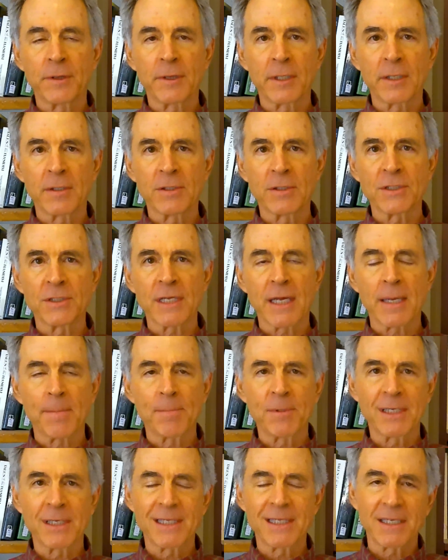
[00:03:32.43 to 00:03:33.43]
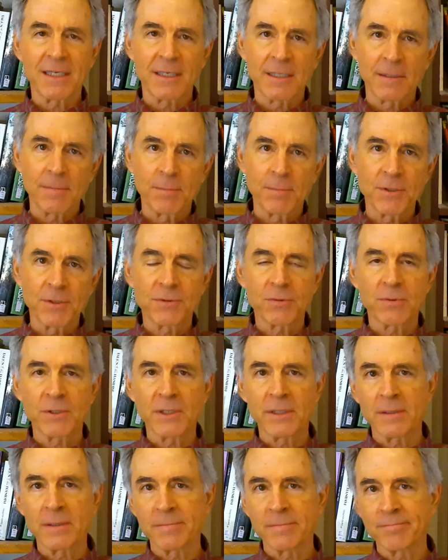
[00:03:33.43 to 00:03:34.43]
there's enmity
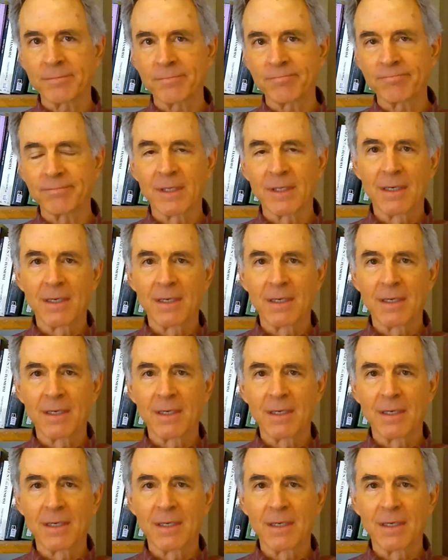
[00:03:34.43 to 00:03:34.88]
between